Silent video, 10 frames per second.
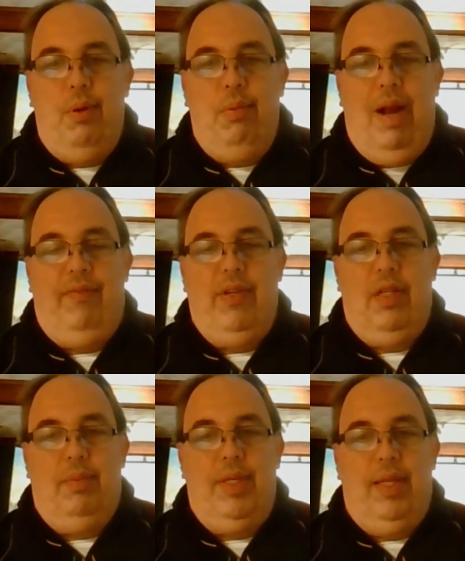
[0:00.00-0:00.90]
Their
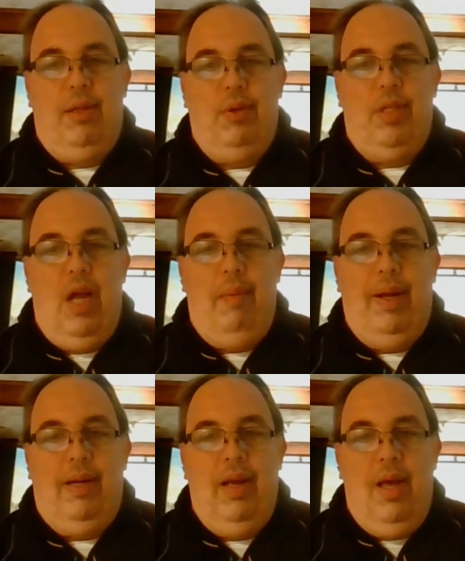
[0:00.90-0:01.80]
breakfast upset their
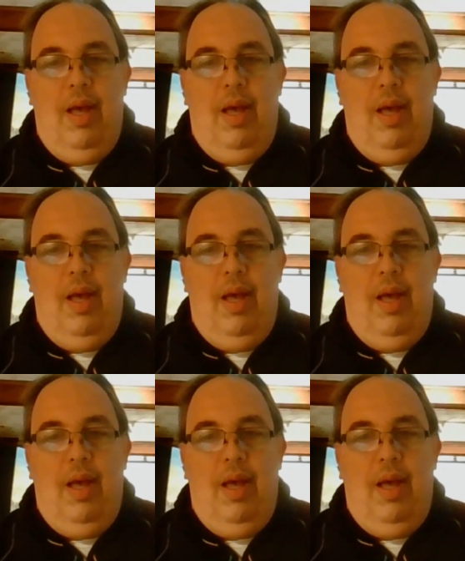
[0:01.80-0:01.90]
stomach.